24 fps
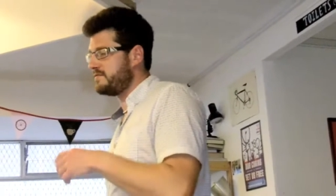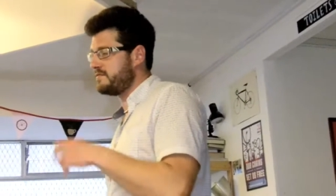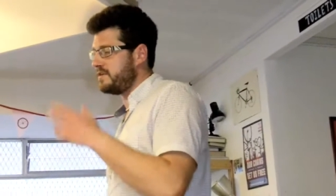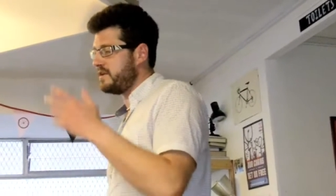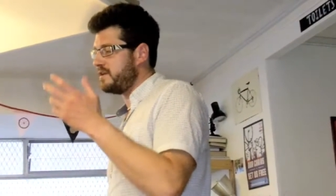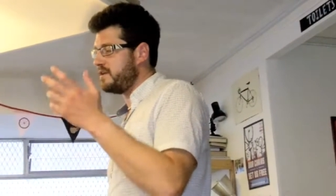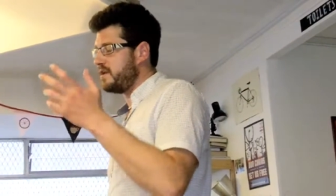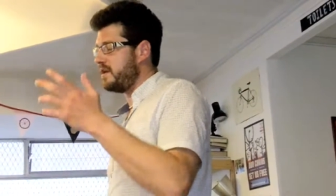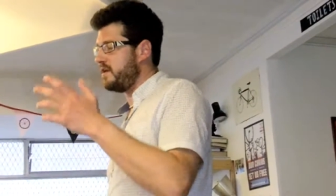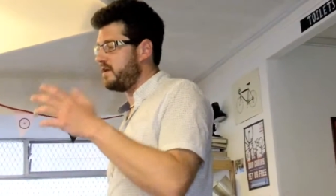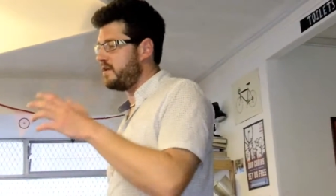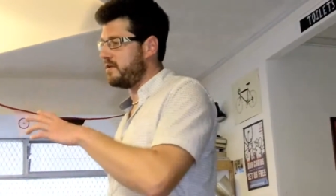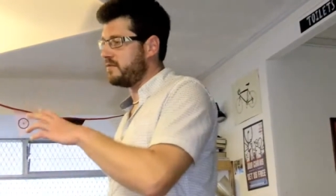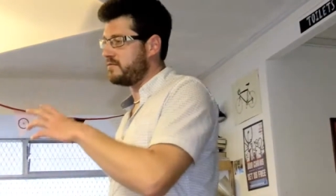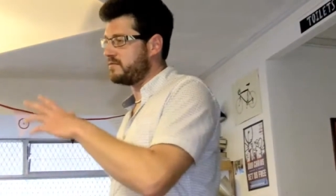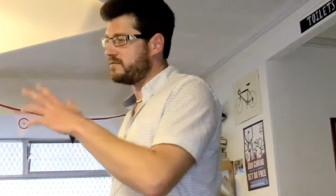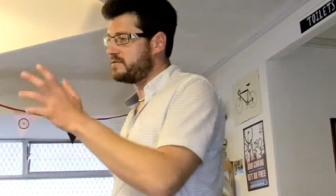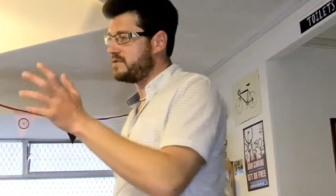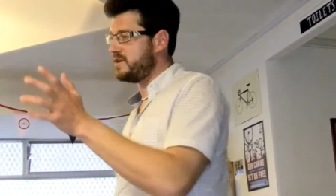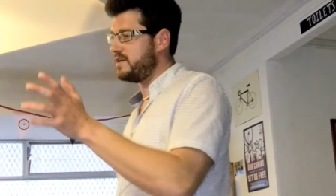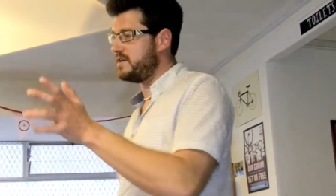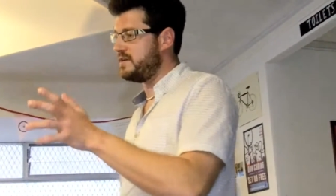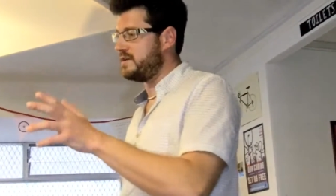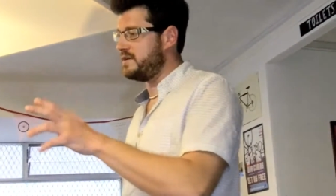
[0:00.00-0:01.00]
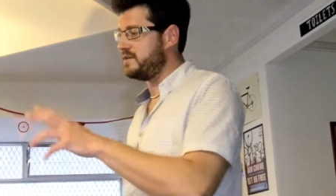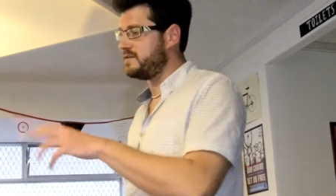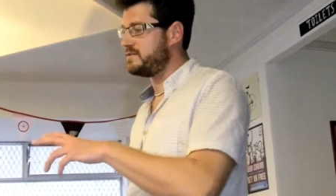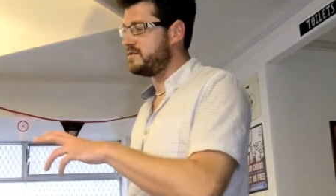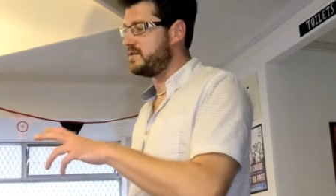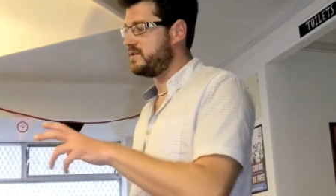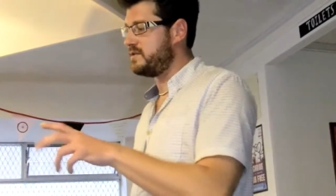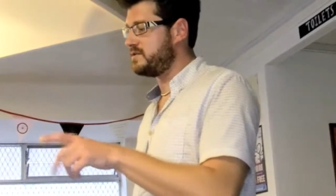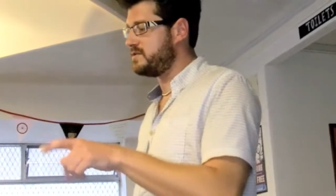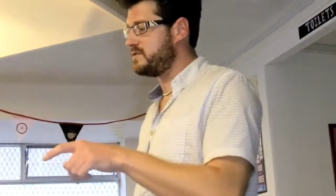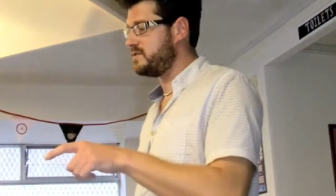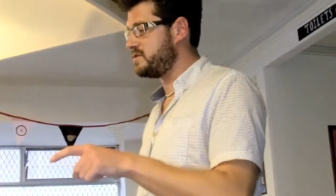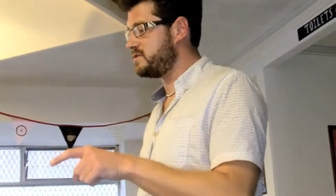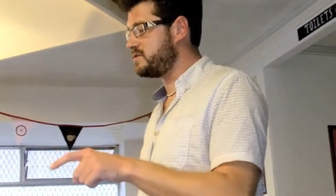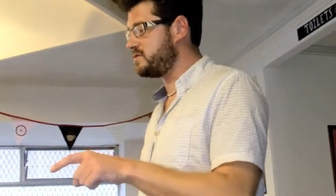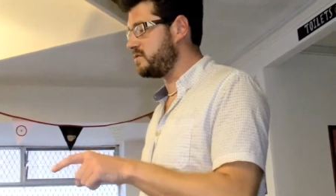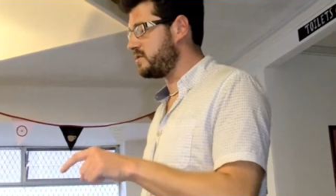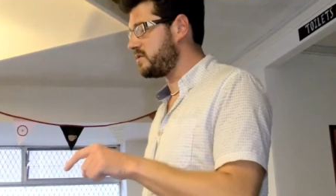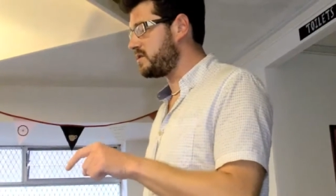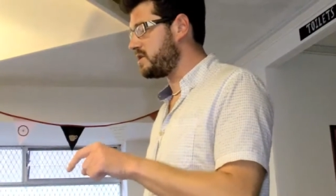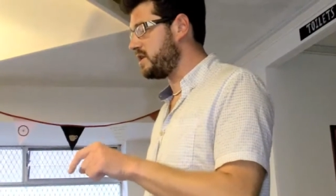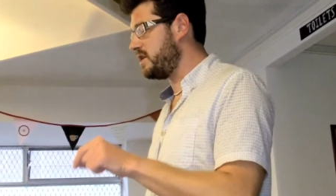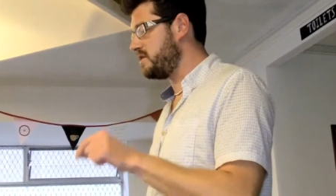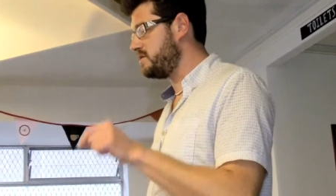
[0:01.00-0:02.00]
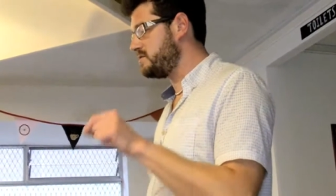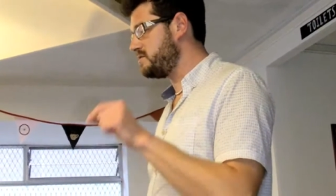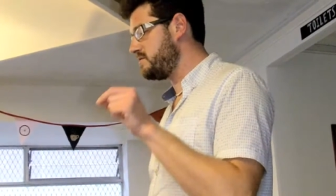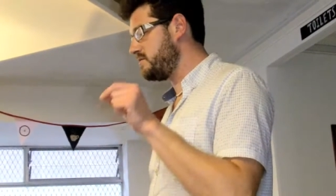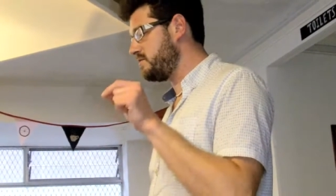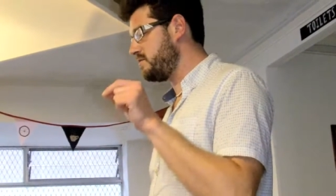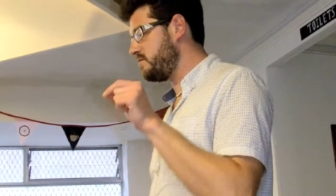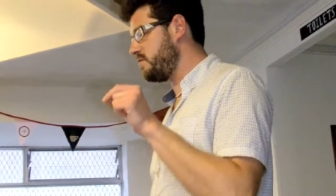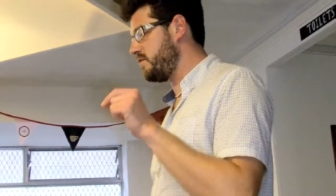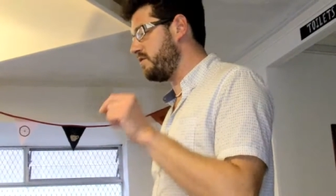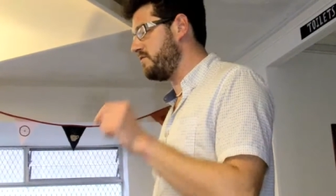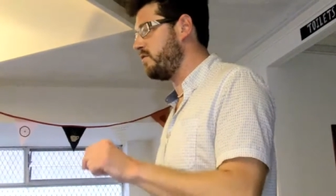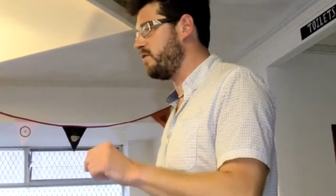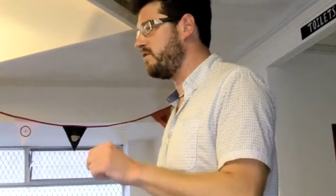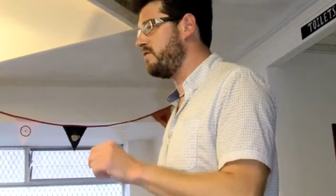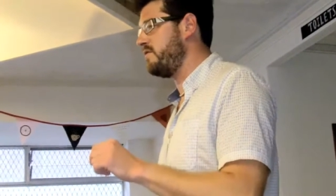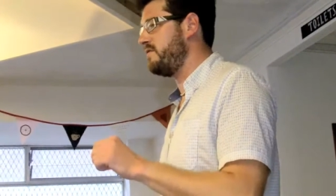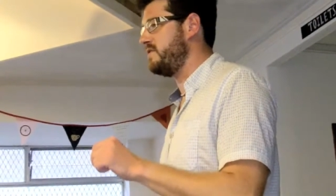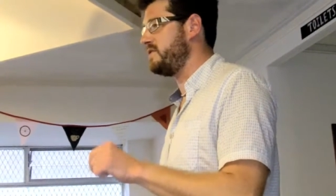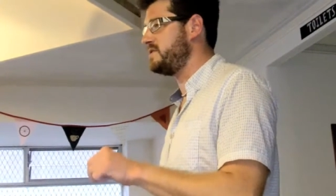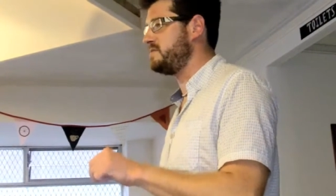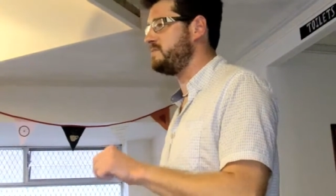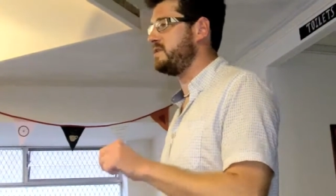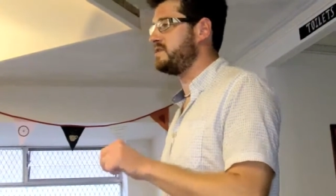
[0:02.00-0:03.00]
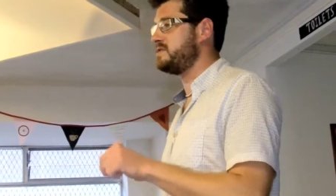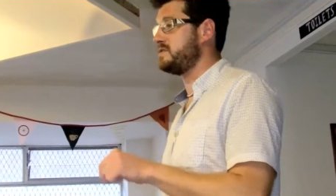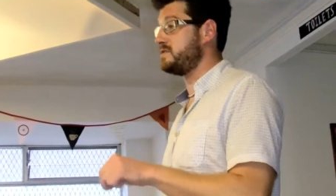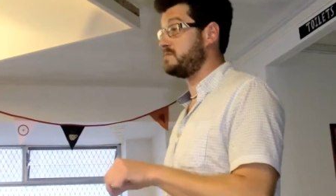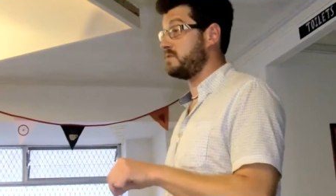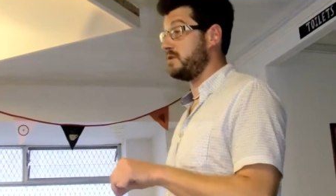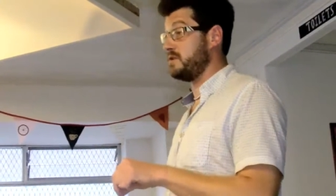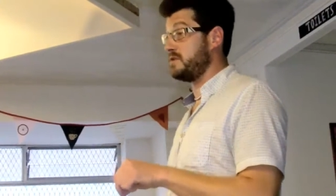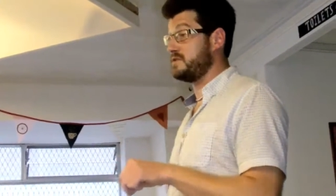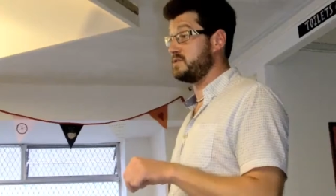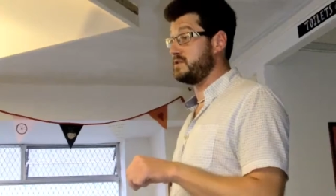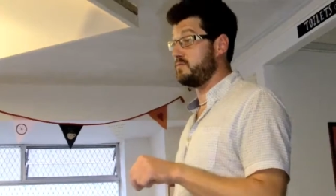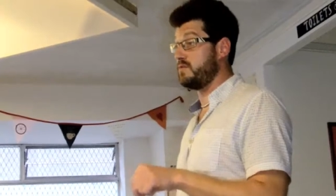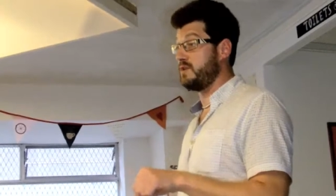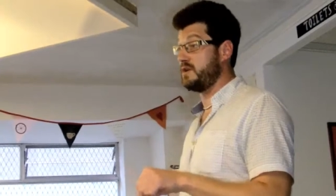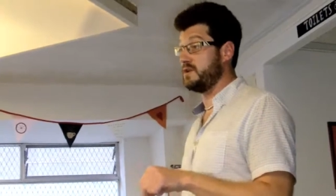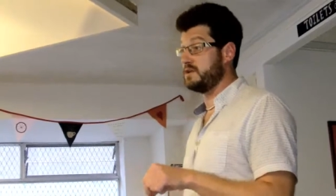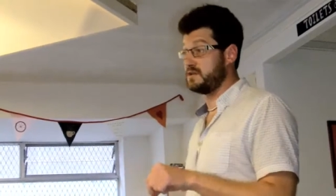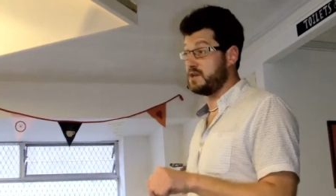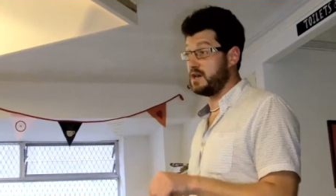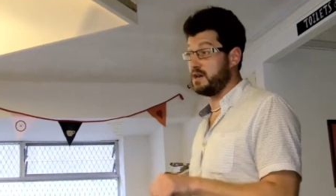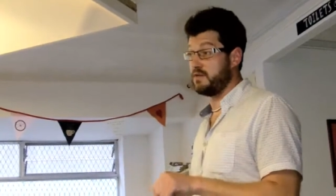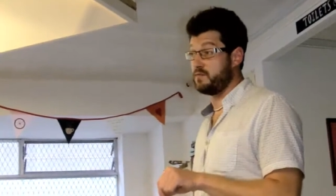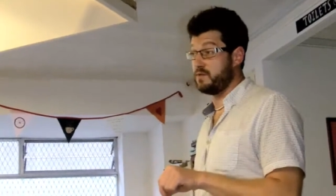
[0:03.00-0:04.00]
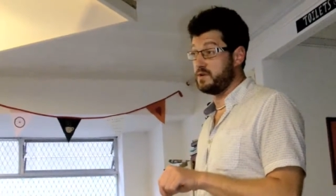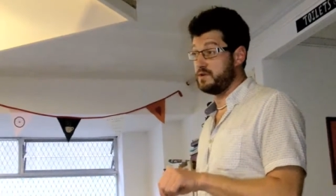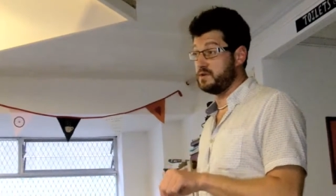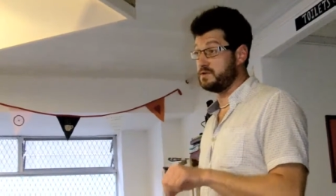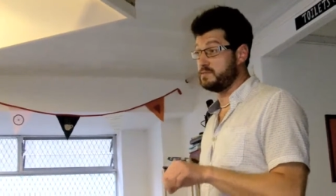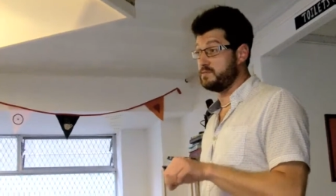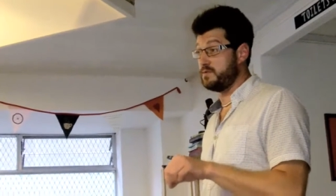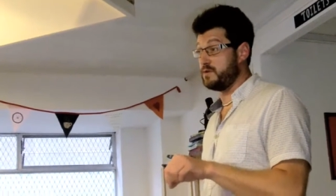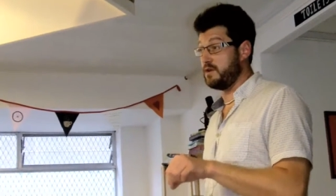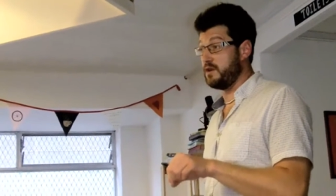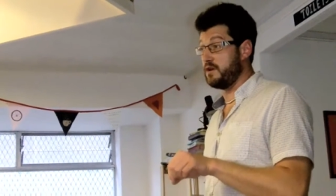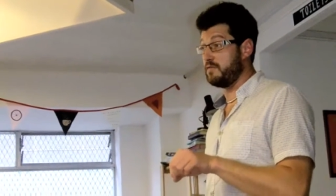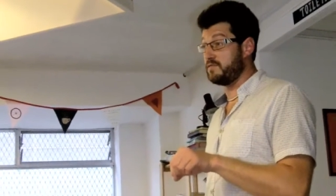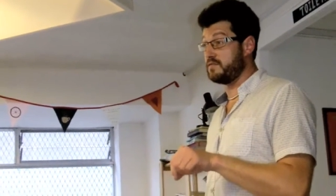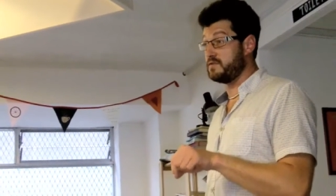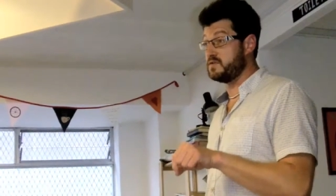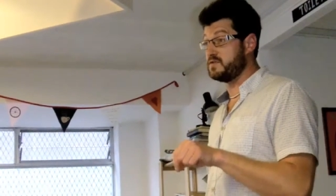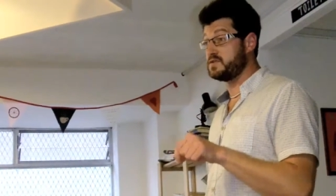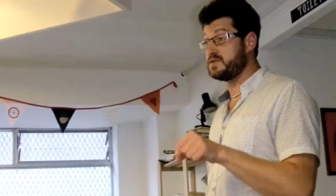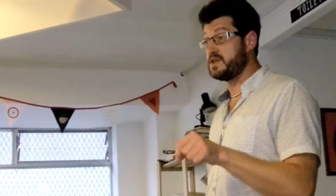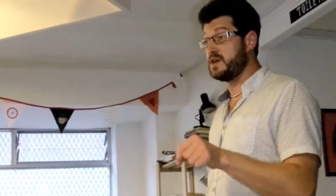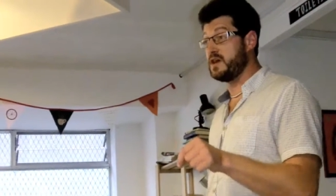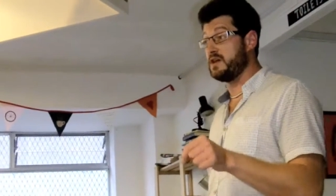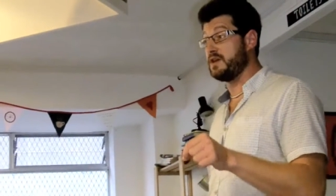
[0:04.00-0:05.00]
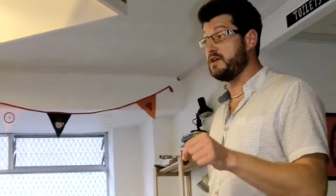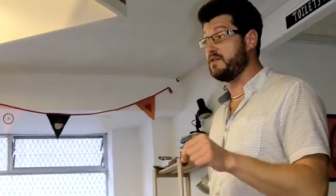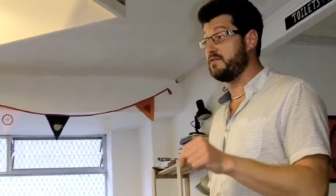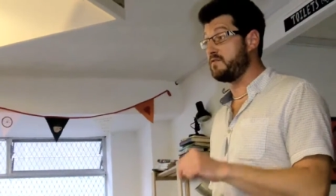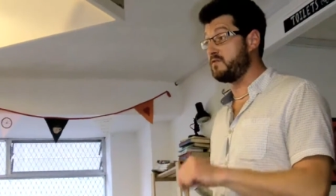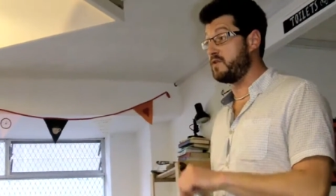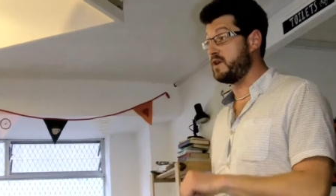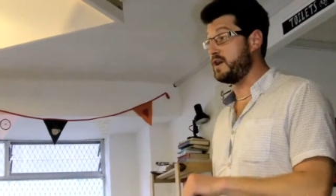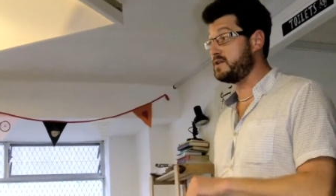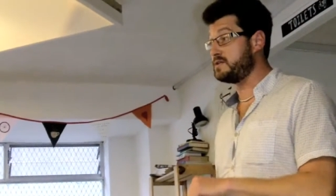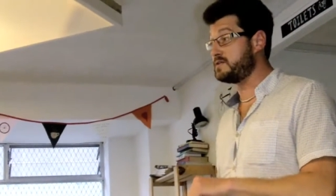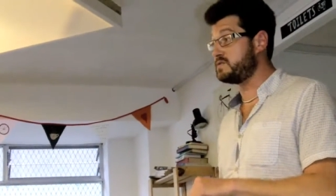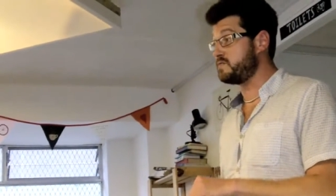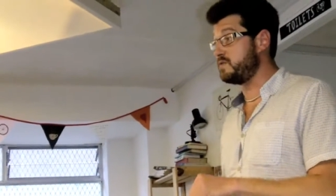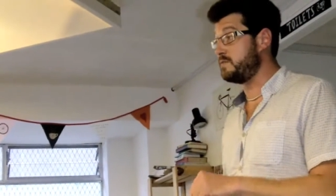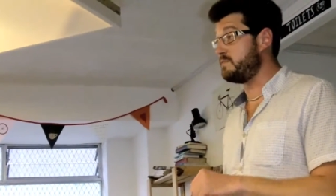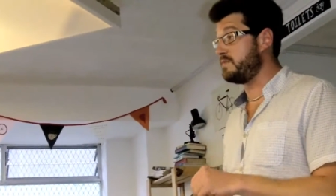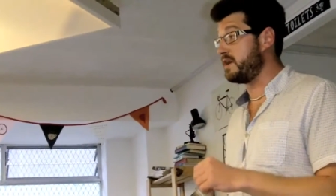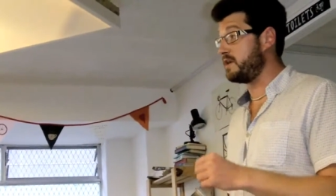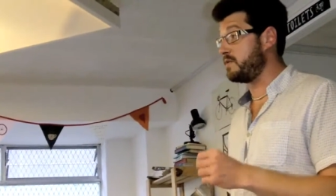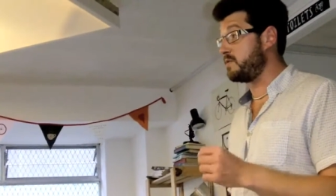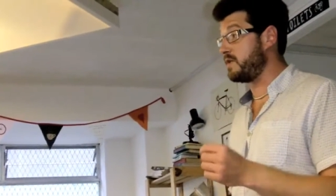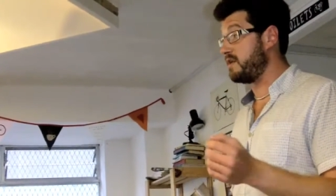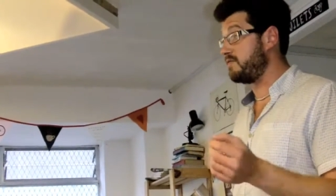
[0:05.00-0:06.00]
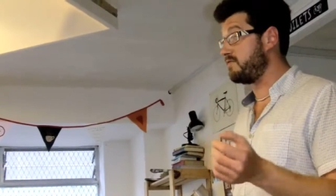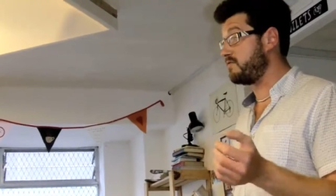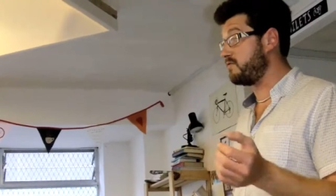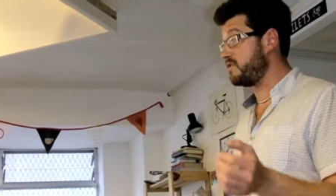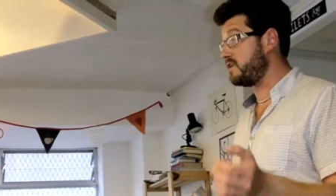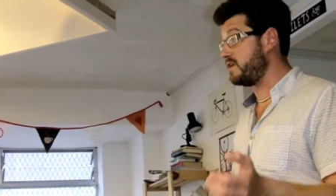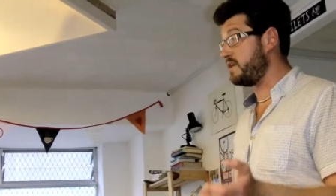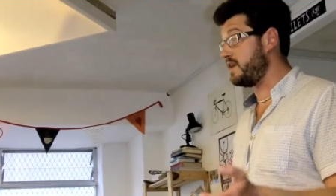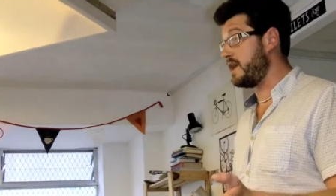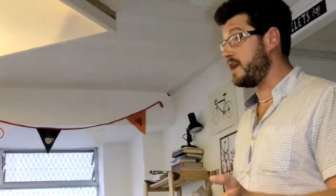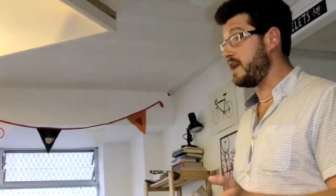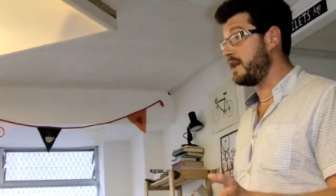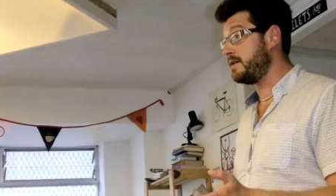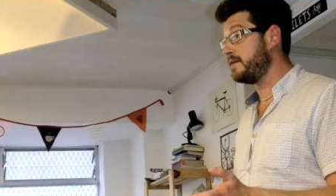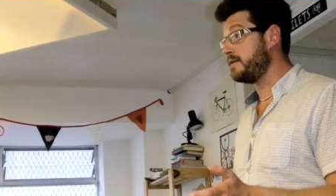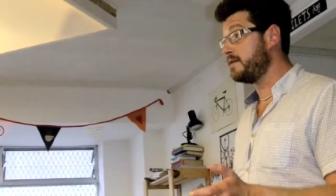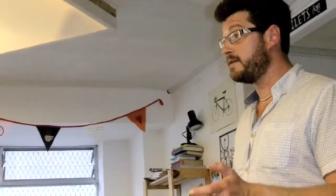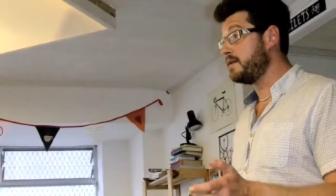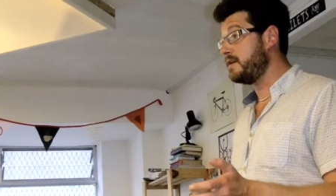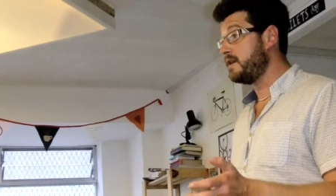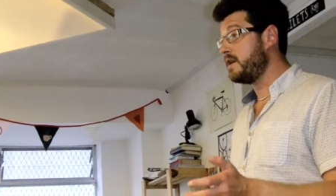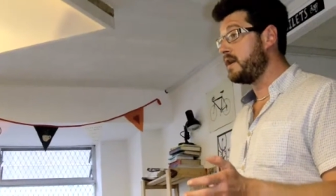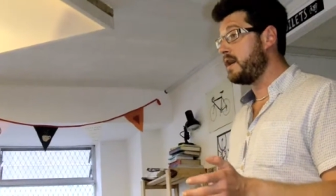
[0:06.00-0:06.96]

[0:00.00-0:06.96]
of a long journey to a short close, we thought this business model was a really tough one to pull off, and certainly for us, we've been around for a year.